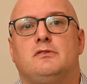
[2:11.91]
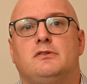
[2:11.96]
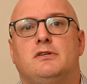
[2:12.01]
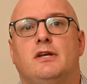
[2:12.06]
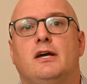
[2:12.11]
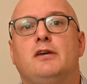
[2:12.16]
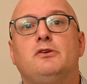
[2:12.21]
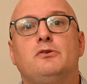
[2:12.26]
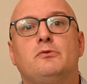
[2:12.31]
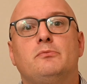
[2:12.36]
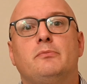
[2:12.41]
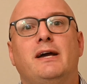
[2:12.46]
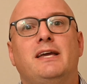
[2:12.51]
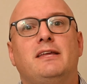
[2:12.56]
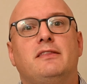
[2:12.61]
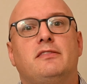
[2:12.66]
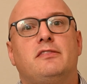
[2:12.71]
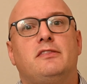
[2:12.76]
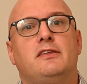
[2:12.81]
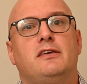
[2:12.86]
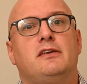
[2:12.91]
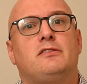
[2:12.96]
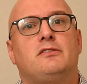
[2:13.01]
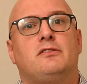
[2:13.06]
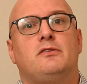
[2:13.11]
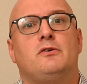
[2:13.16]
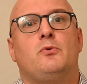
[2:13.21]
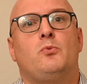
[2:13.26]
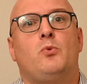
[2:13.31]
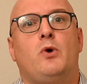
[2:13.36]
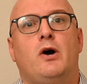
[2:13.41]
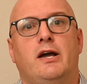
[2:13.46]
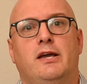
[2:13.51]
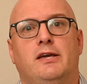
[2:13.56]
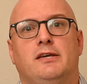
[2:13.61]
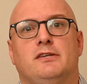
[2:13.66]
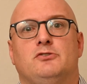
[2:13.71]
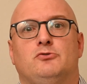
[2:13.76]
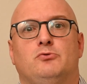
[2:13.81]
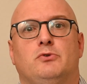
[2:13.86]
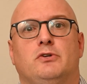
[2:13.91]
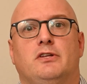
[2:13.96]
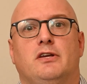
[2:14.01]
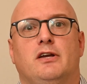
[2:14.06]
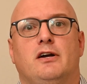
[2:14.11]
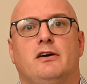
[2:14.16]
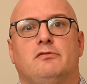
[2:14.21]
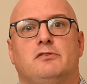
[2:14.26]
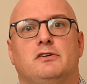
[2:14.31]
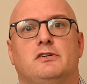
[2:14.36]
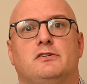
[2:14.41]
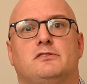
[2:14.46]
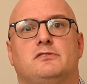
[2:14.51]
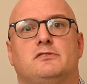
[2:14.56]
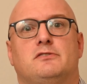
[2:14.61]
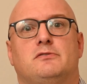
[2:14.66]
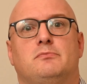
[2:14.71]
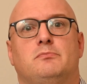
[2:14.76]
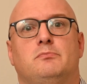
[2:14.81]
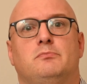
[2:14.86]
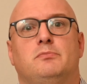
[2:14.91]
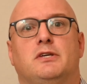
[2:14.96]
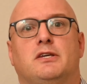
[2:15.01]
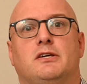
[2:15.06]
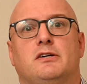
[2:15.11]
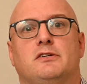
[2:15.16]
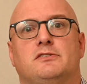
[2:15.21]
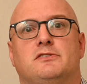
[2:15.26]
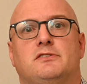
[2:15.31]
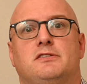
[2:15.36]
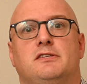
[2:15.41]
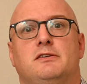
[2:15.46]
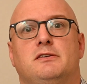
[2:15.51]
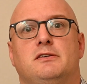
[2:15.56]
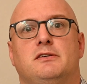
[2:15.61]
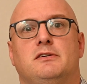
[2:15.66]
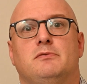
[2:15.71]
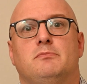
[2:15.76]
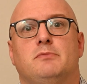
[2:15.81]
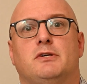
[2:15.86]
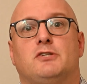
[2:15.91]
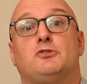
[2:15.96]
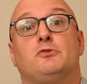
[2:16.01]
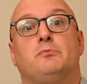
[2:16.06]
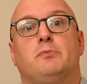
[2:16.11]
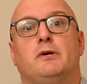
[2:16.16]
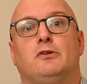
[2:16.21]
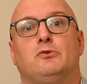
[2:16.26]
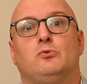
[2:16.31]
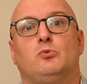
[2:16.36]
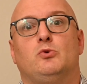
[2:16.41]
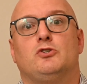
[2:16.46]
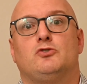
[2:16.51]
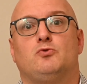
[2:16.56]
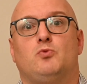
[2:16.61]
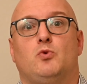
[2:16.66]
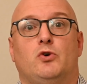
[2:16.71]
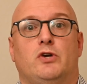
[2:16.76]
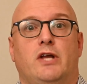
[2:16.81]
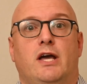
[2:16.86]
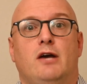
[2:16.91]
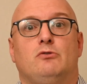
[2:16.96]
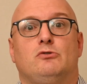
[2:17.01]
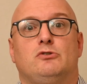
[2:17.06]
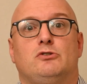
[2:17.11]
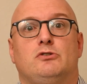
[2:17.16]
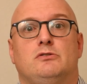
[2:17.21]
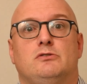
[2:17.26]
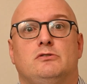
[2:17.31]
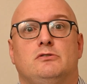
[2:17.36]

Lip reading: Now you might think the why is really obvious because the mixer belt was worn out,